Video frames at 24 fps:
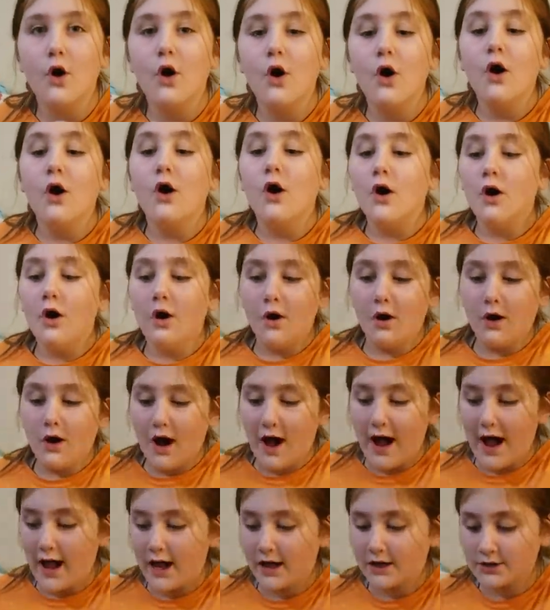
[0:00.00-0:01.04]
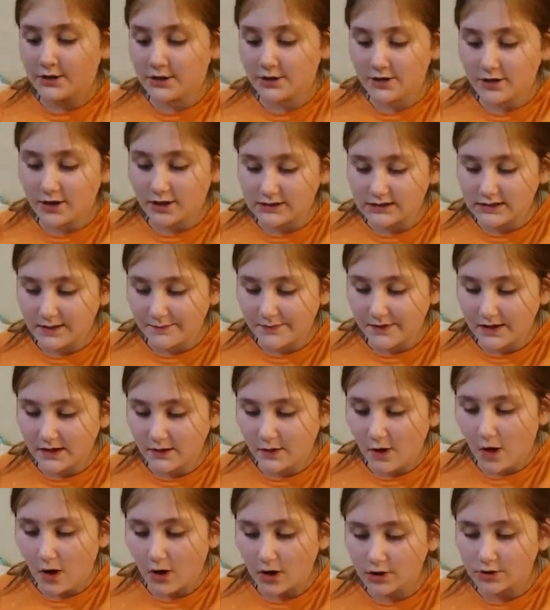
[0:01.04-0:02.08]
I actually got something
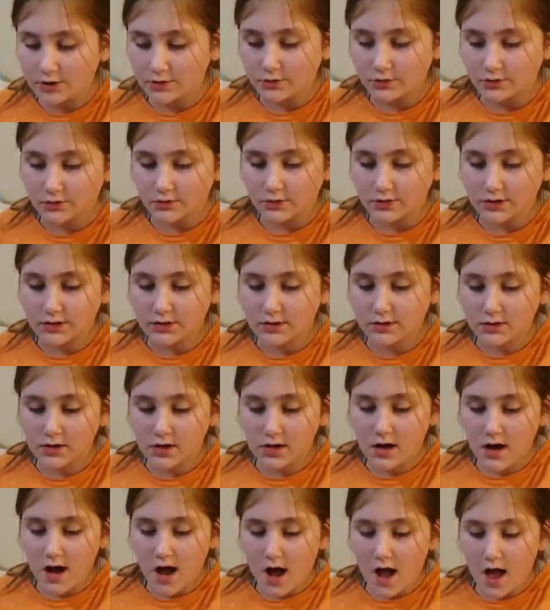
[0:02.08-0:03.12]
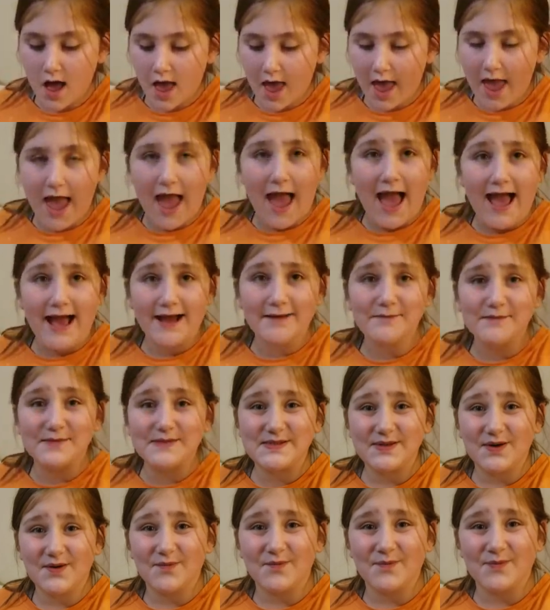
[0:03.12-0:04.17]
College Ruled. I'm
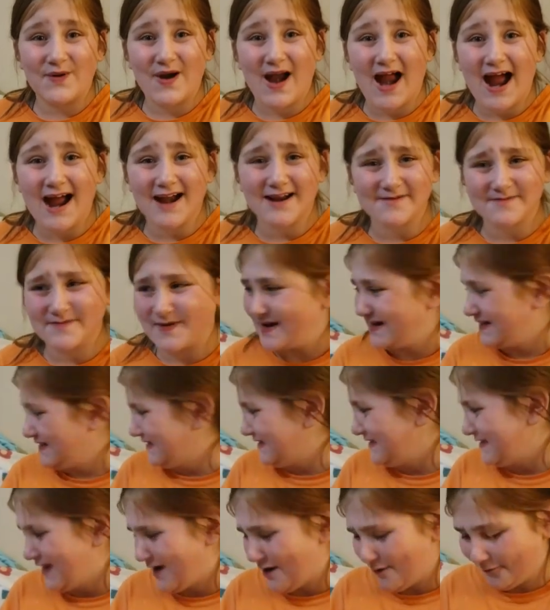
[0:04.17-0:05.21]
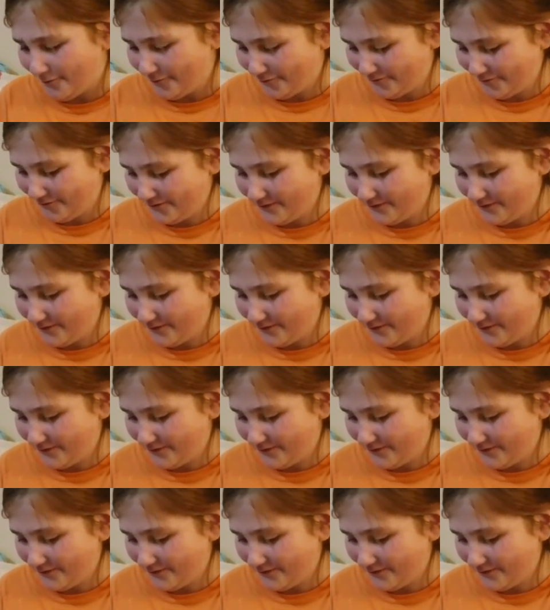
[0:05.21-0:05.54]
so proud of myself.